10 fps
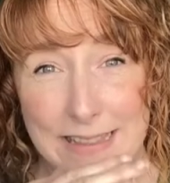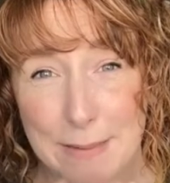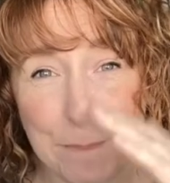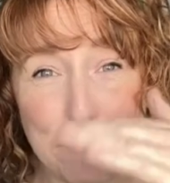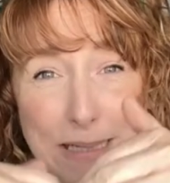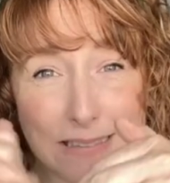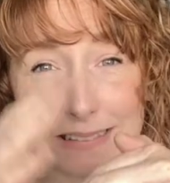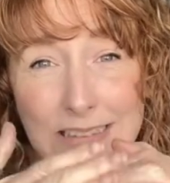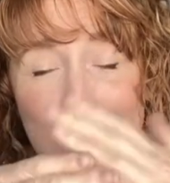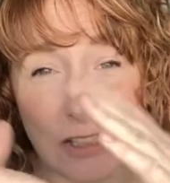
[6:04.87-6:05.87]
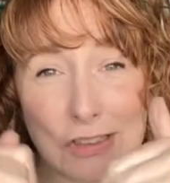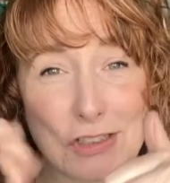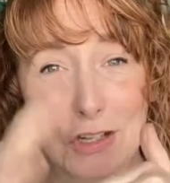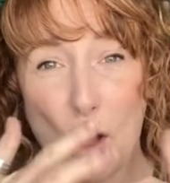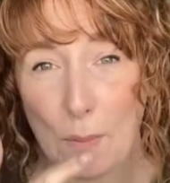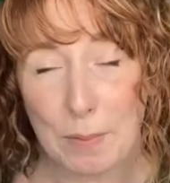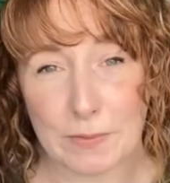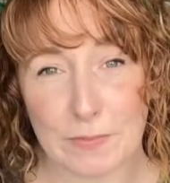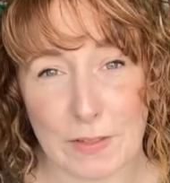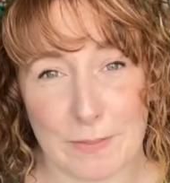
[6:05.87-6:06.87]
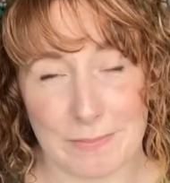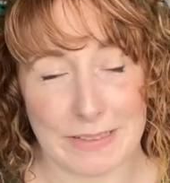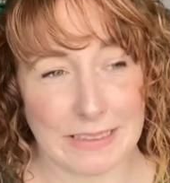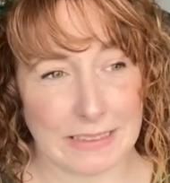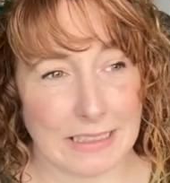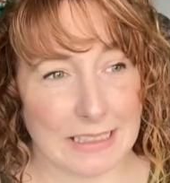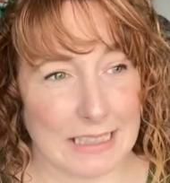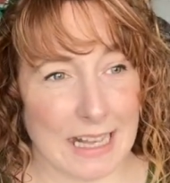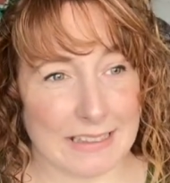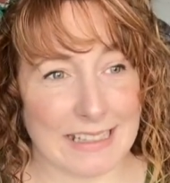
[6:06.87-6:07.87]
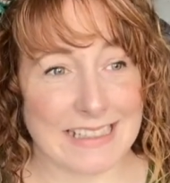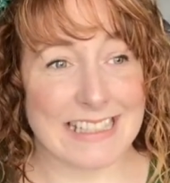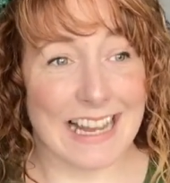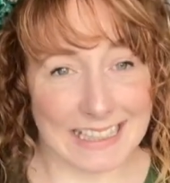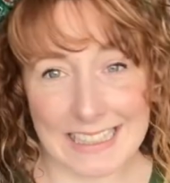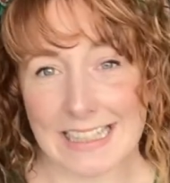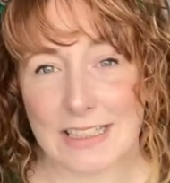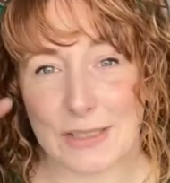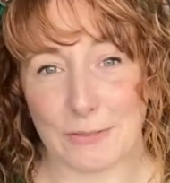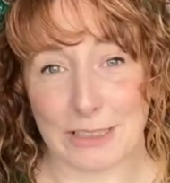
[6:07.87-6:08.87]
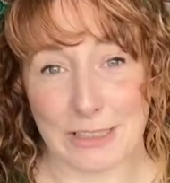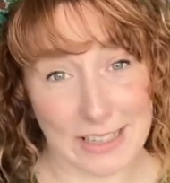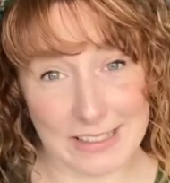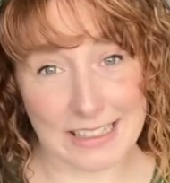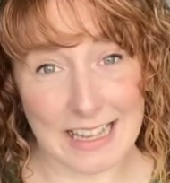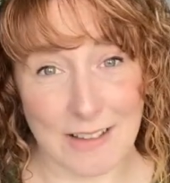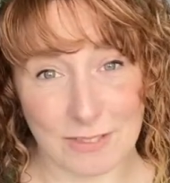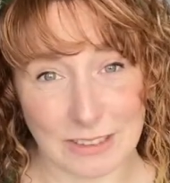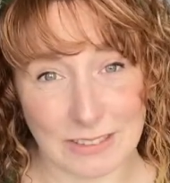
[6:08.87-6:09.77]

they build on top of them and they take it to another level.